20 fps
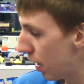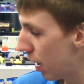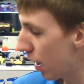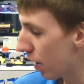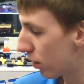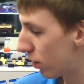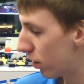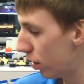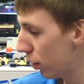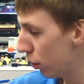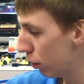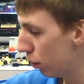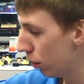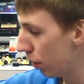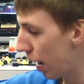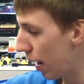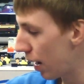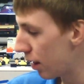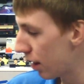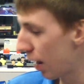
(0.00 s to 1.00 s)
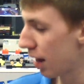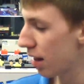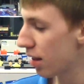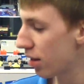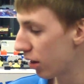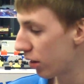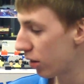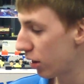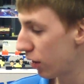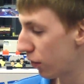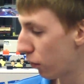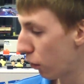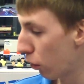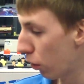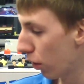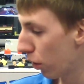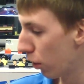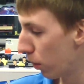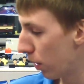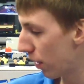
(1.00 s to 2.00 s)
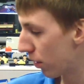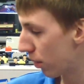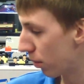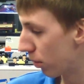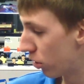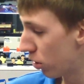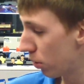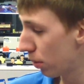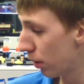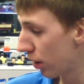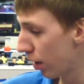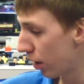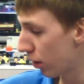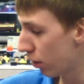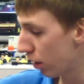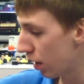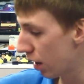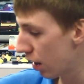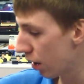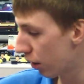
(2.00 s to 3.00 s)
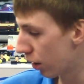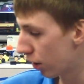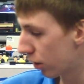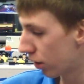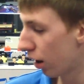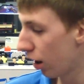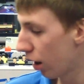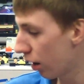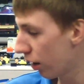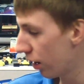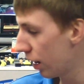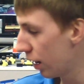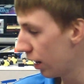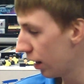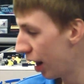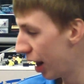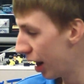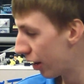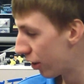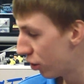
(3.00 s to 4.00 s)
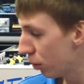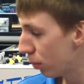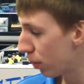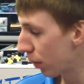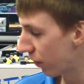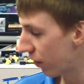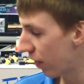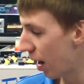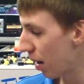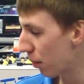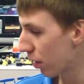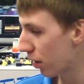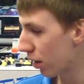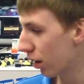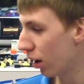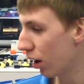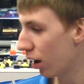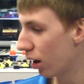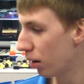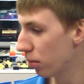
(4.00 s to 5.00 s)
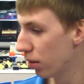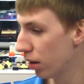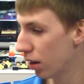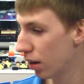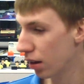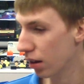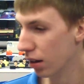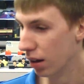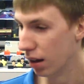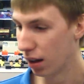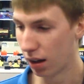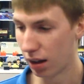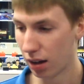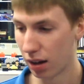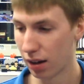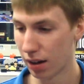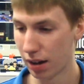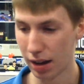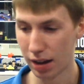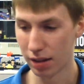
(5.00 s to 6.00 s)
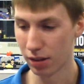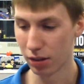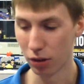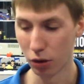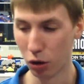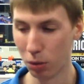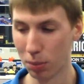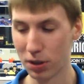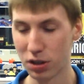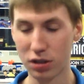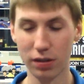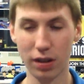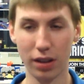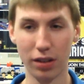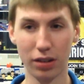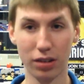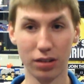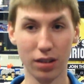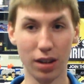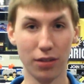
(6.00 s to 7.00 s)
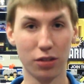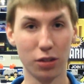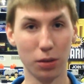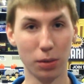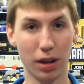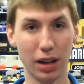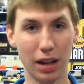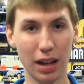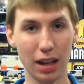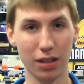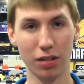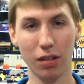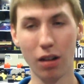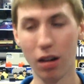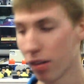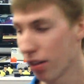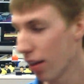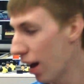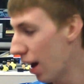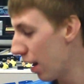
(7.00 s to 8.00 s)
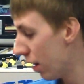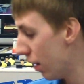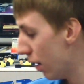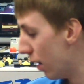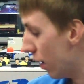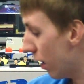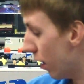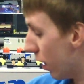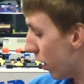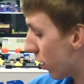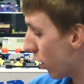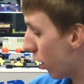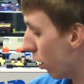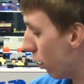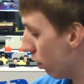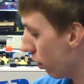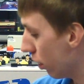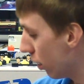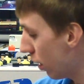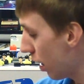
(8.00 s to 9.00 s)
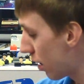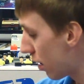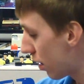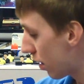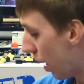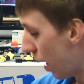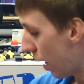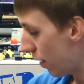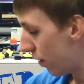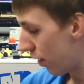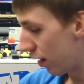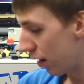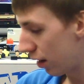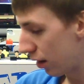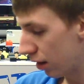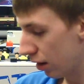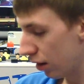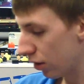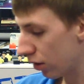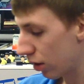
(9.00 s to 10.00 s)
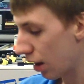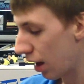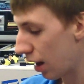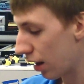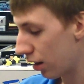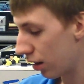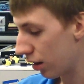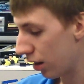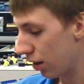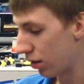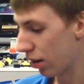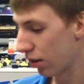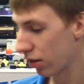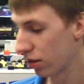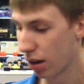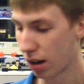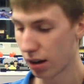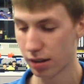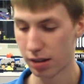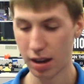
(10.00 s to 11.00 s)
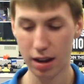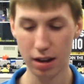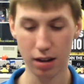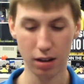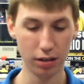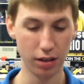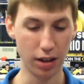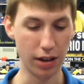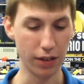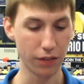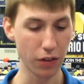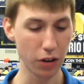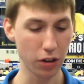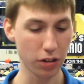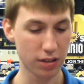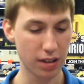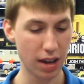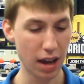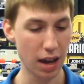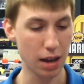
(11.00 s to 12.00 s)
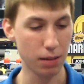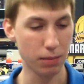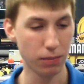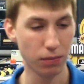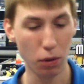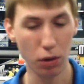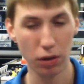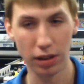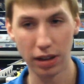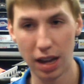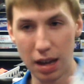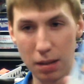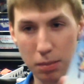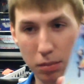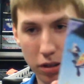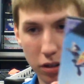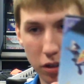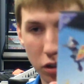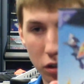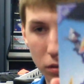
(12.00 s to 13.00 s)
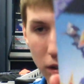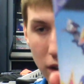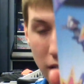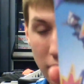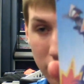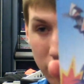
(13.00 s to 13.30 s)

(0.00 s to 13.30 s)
PS2, and N64, although we have some Super Nintendo here, Atari, Super Famicom, and a whole bunch of other stuff. So we're going to get to all that. So let's dive in so that this does not take all day. First game for the GameCube